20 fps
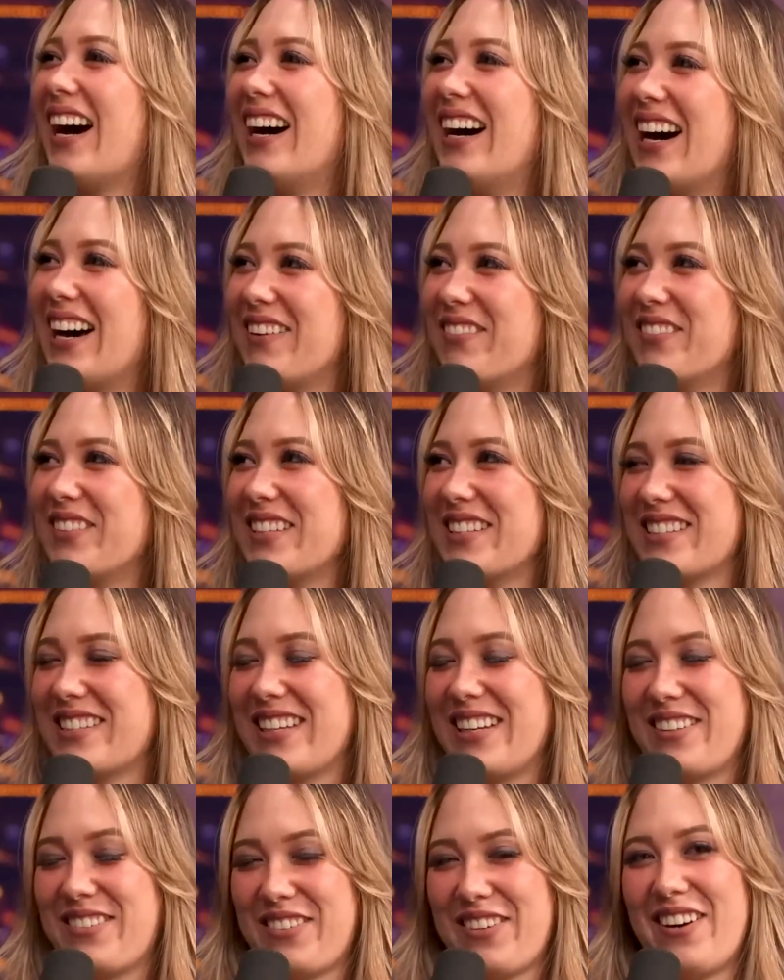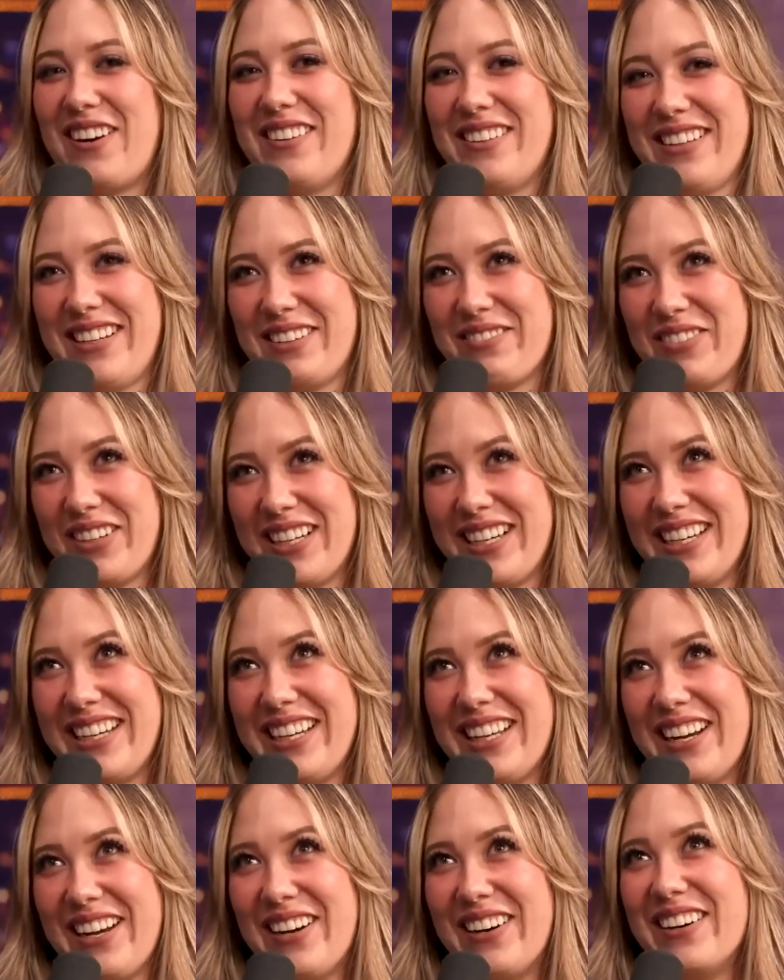yeah, I wouldn't say crawling,
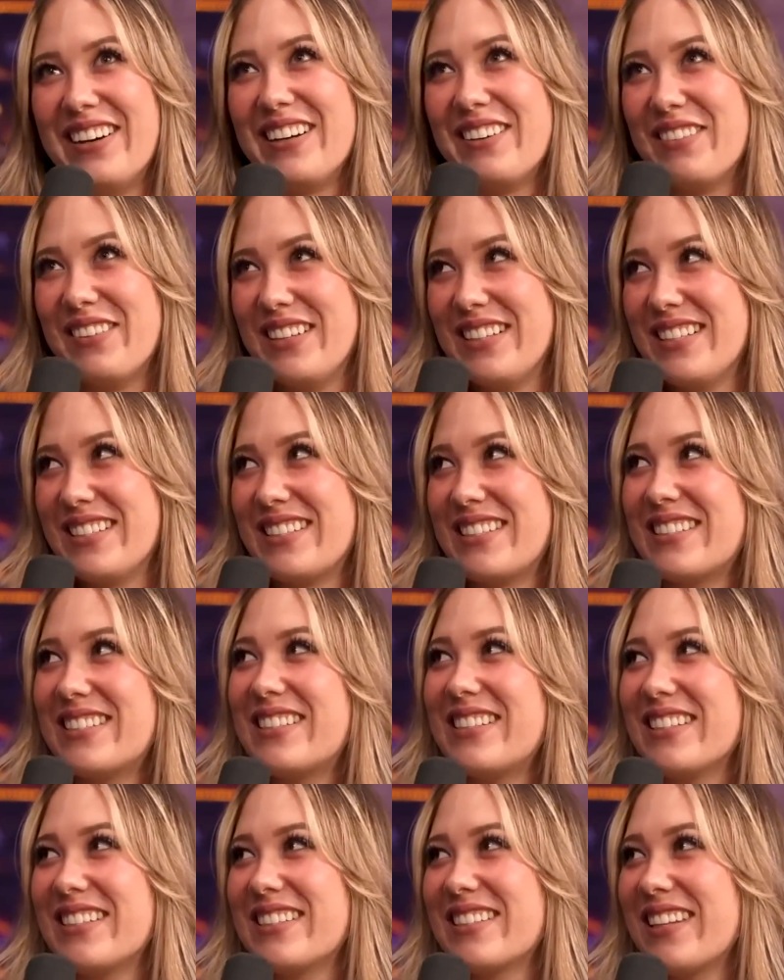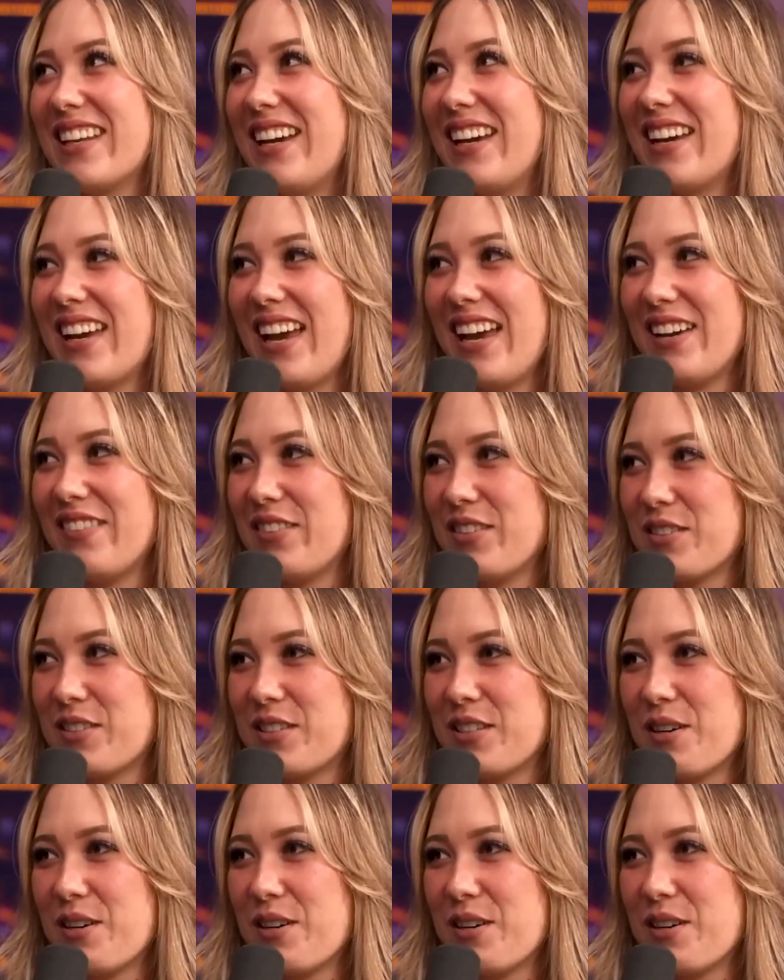but, you know, it was just like, hey, she if